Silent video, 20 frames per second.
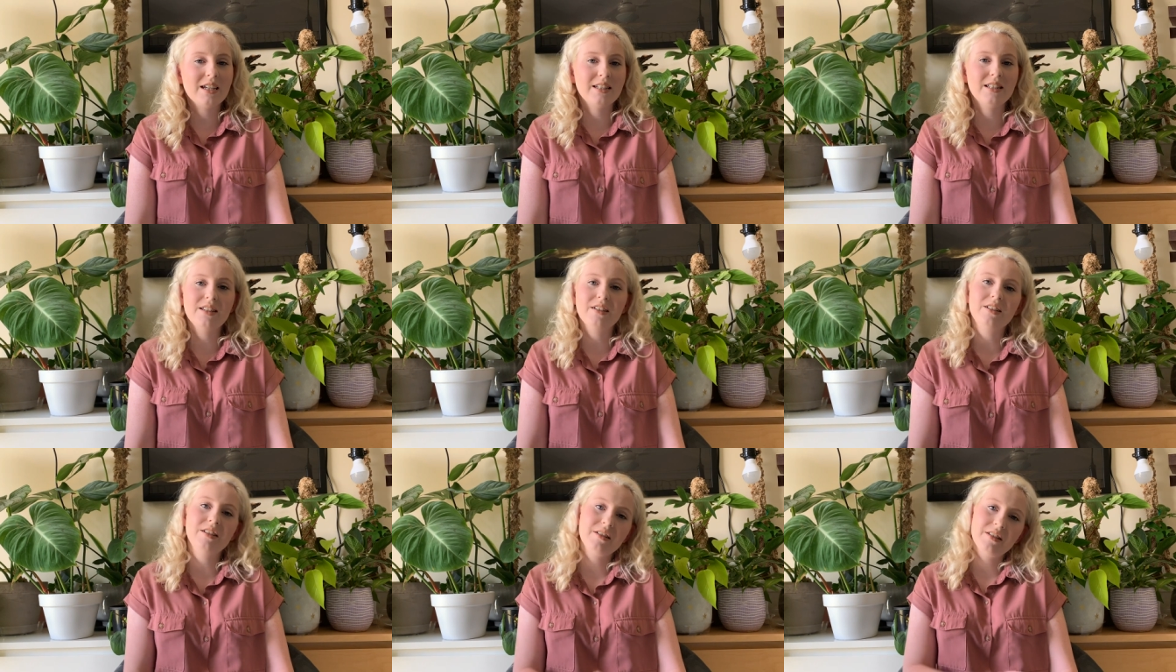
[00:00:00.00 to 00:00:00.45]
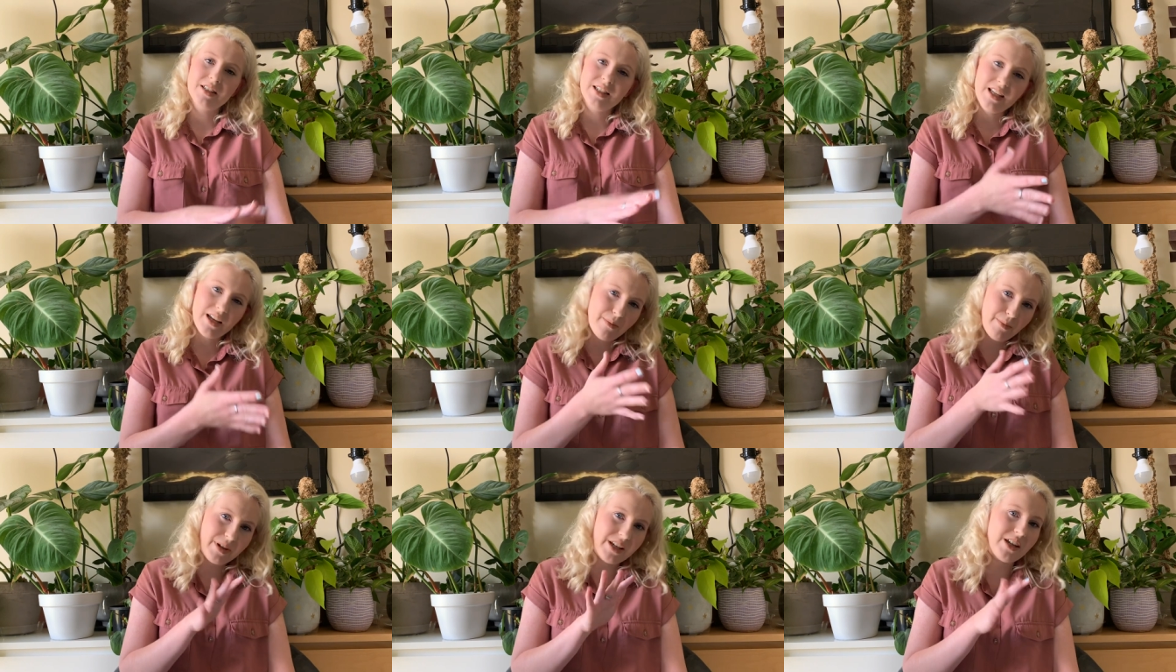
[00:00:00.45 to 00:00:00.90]
in the
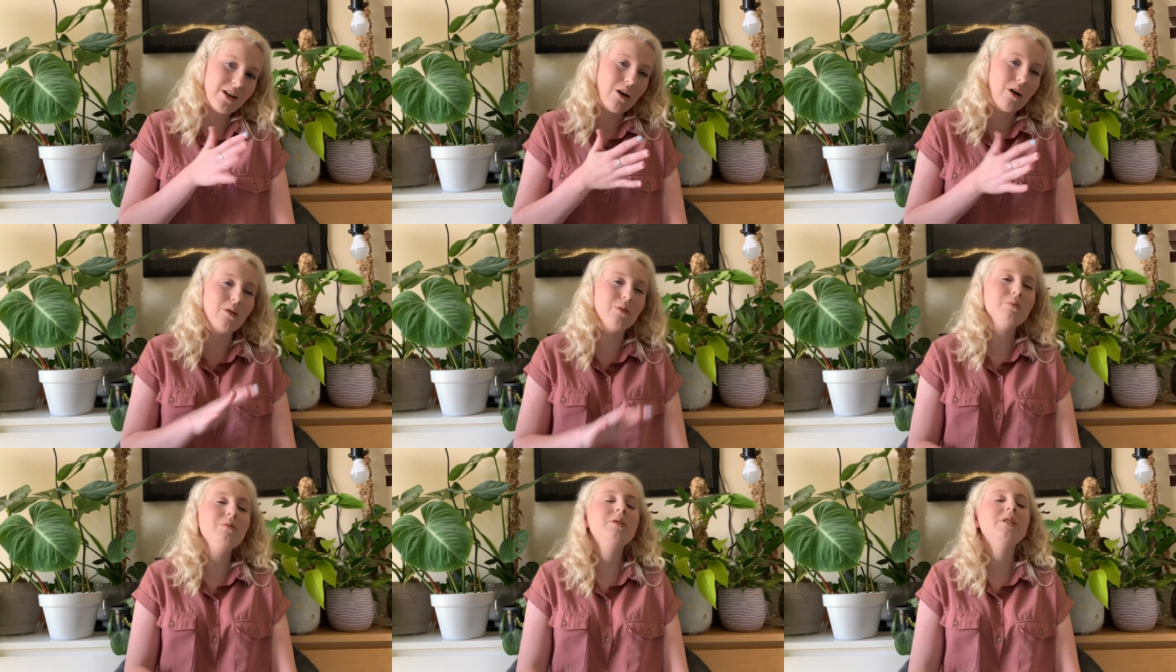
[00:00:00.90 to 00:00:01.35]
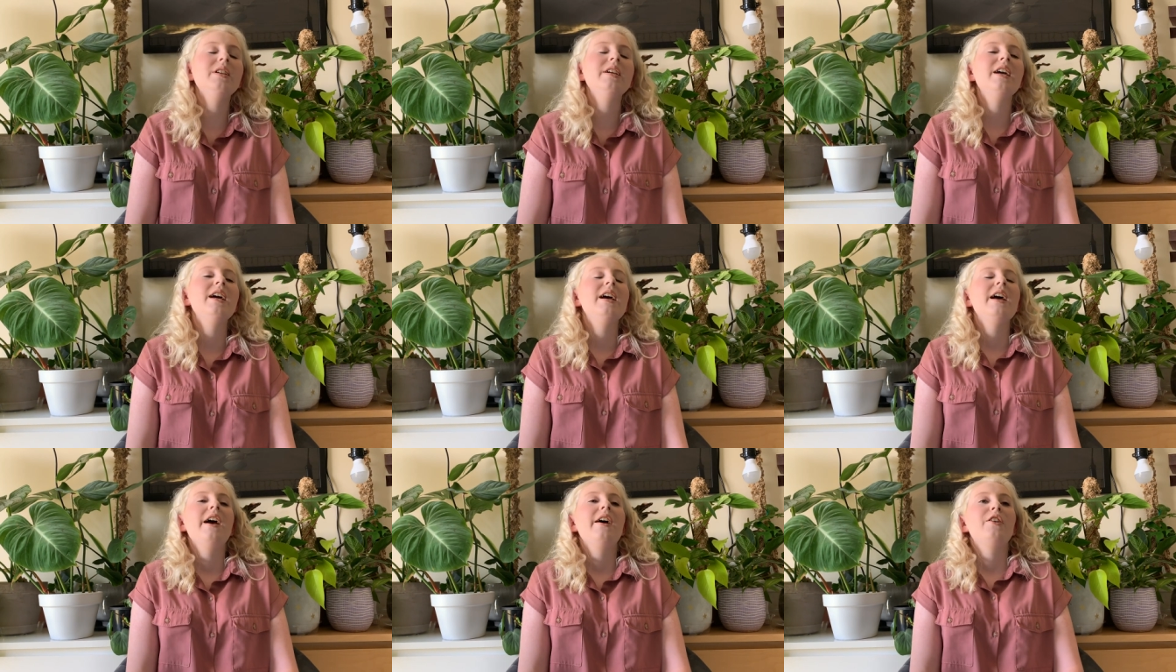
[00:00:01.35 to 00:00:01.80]
semi-cold
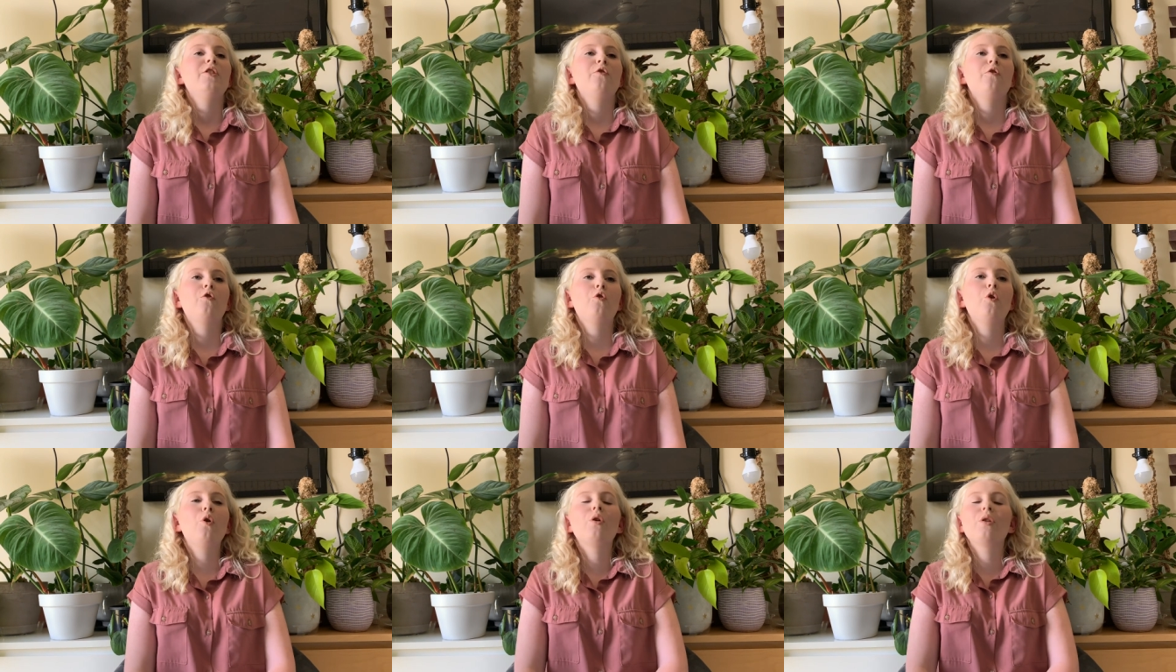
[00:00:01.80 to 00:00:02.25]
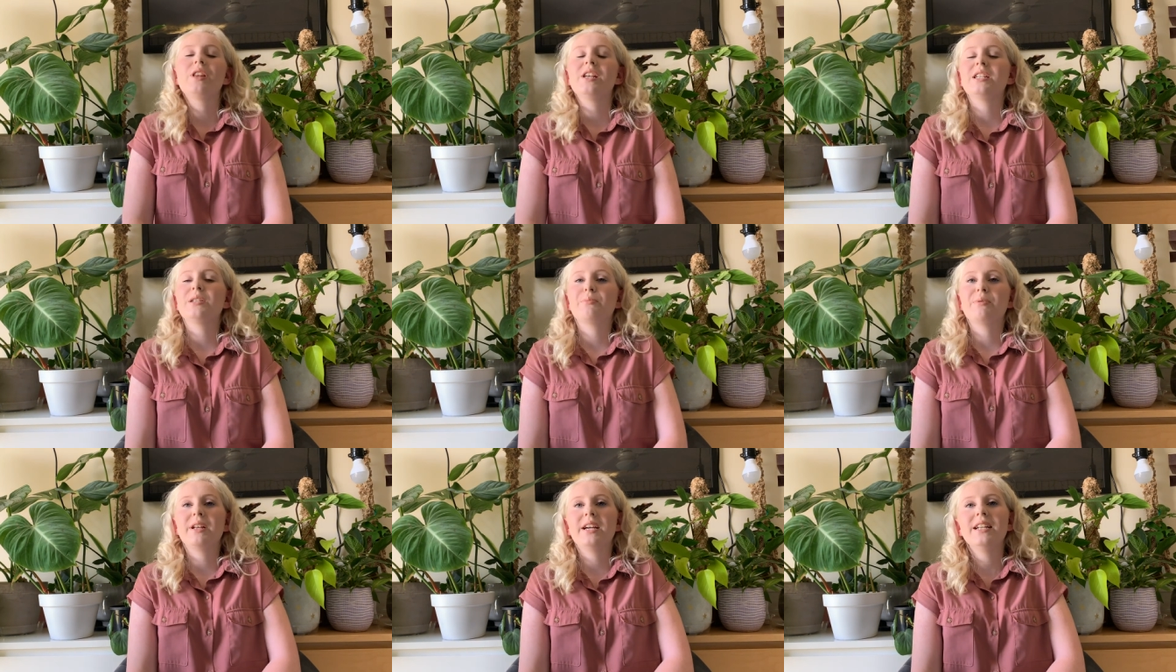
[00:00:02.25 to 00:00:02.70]
for
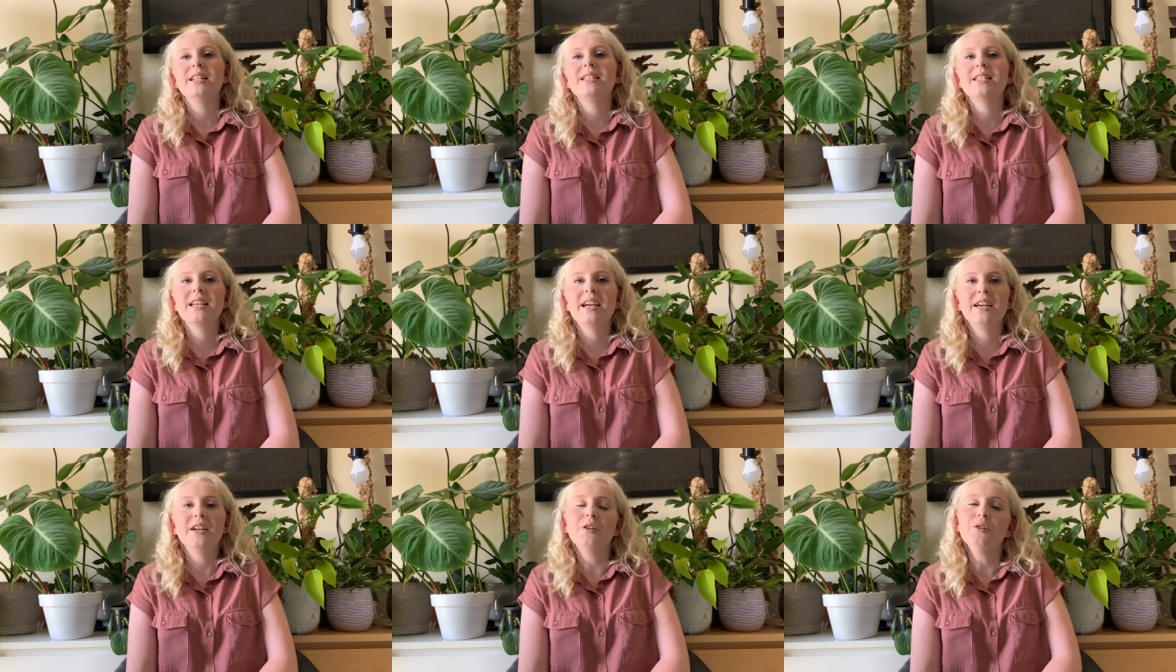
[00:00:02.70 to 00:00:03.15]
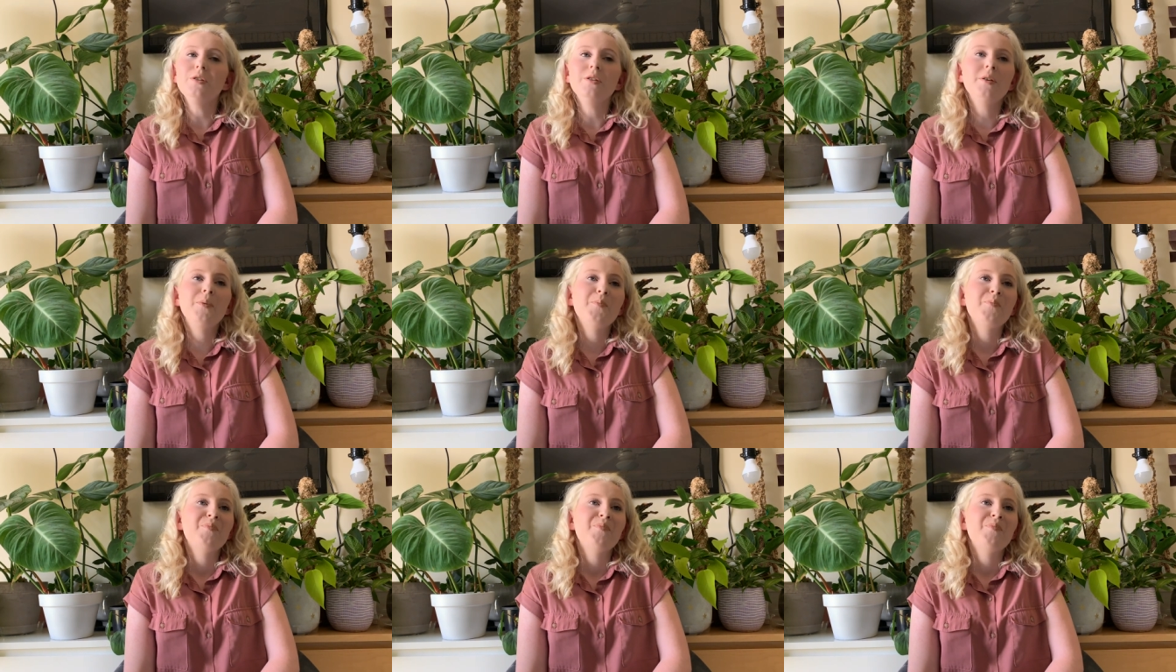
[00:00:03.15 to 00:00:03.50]
this plant sale.